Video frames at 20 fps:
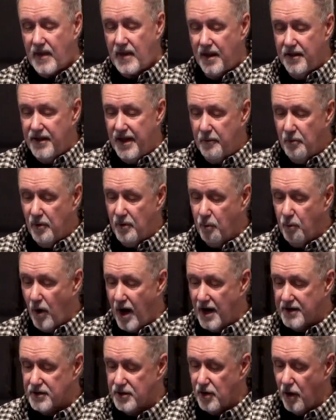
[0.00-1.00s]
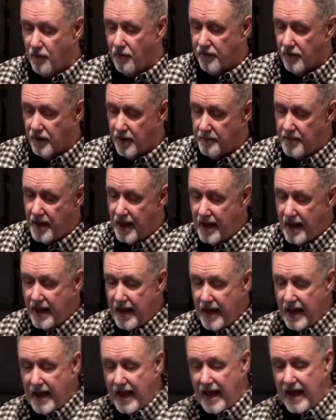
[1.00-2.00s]
they would watch over them
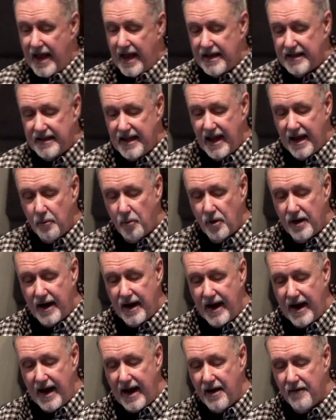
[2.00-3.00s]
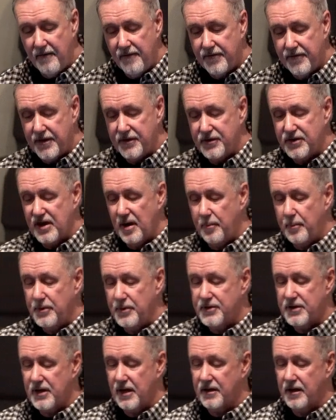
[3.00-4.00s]
and they would have the
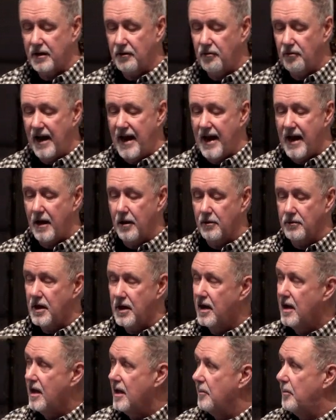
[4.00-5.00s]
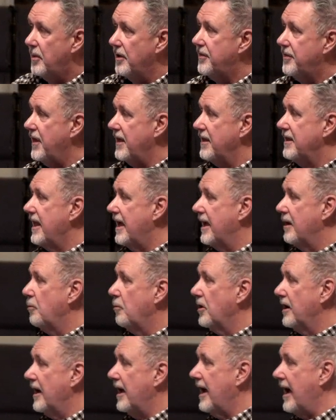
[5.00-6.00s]
shepherds on the ground, but then they
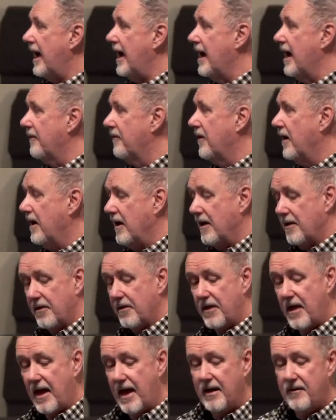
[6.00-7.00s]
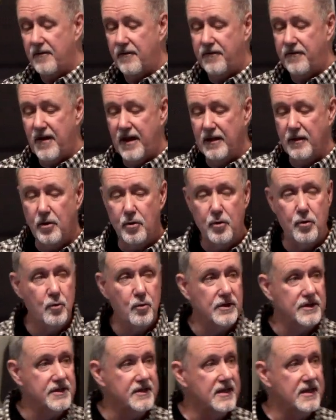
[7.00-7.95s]
would have that fellow who was